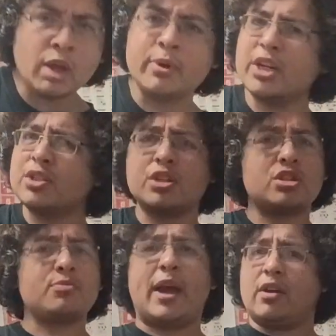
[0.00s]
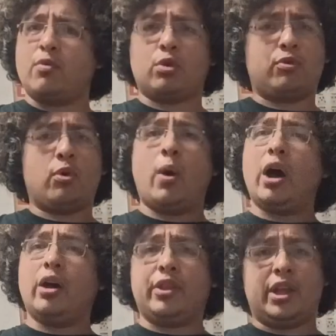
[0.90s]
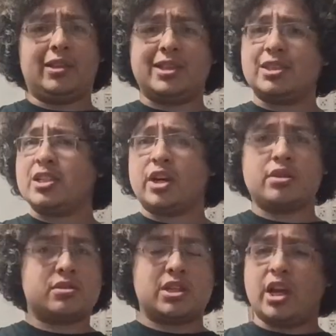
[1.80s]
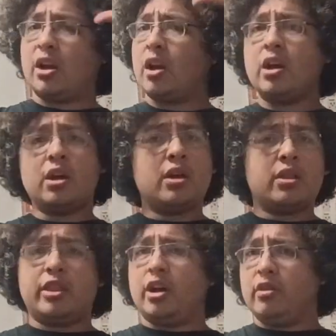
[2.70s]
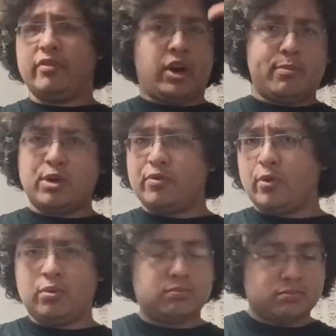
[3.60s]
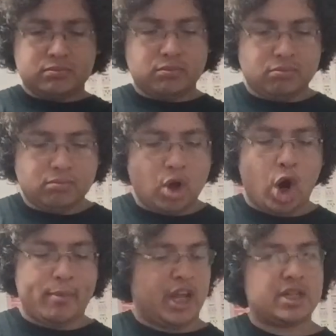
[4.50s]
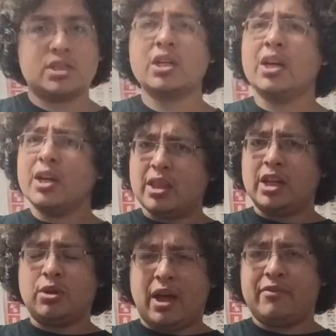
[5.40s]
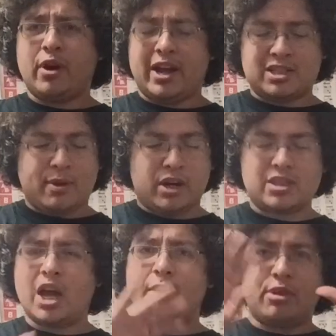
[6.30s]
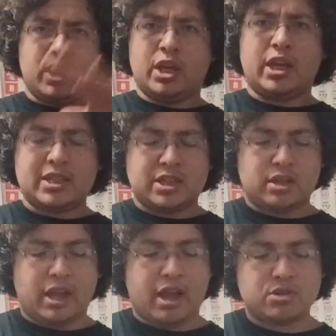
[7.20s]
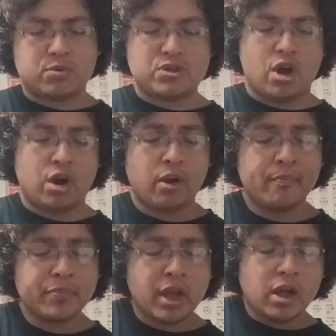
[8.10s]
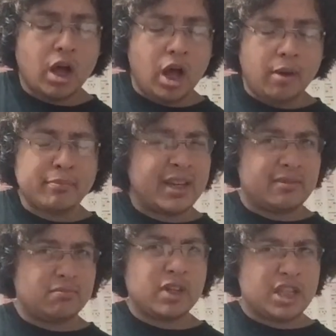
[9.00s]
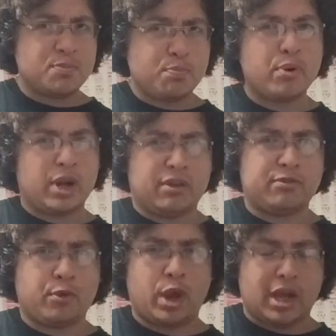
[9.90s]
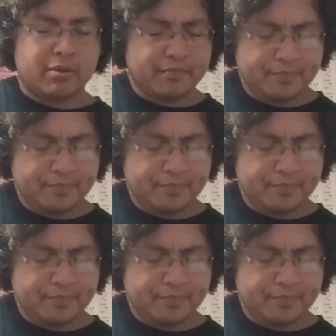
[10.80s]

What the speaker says: But he just does those back and forth for a while, and that lets the singers sing their very beautiful harmonies. They do that for X amount of time, and then he gets into the actual song. It's pretty free.